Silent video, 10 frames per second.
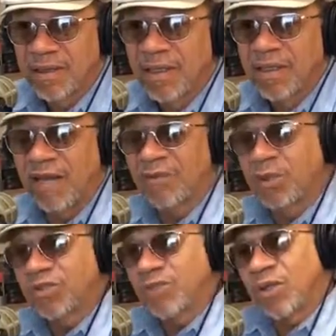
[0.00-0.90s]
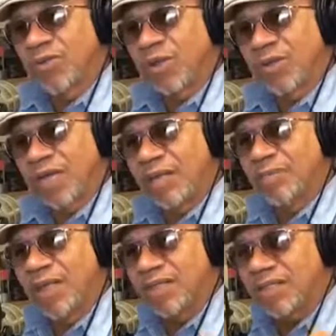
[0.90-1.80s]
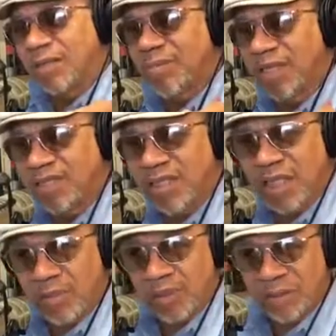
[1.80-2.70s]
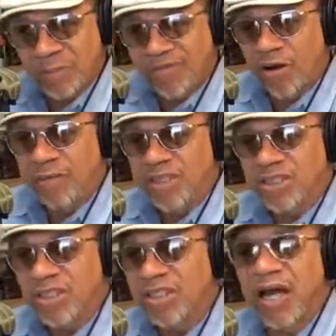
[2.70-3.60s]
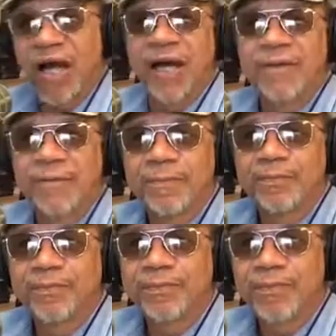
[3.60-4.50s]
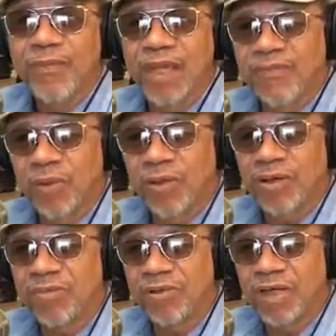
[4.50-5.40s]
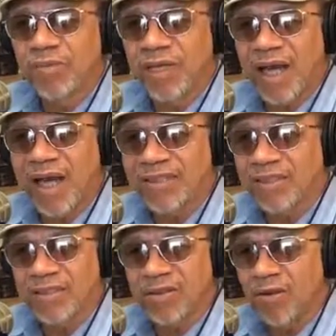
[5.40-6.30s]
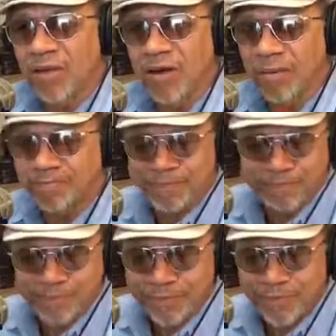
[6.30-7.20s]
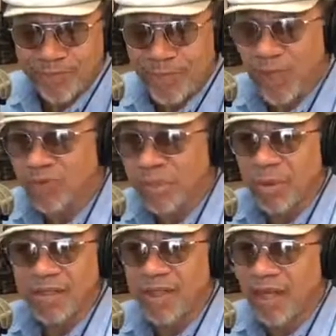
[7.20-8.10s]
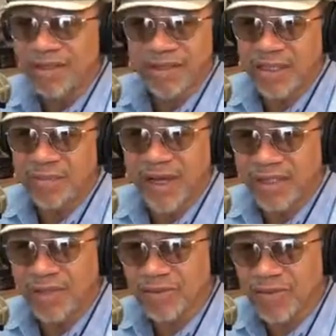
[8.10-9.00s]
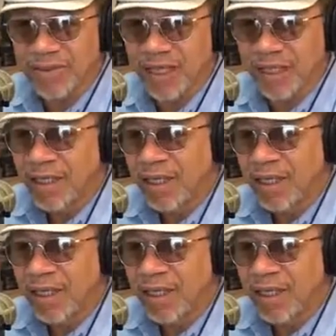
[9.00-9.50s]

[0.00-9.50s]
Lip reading: Now, for those of you who don't know what that means that he was performing jihad. If you were to read what ISIS or Osama bin Laden or anybody else would say,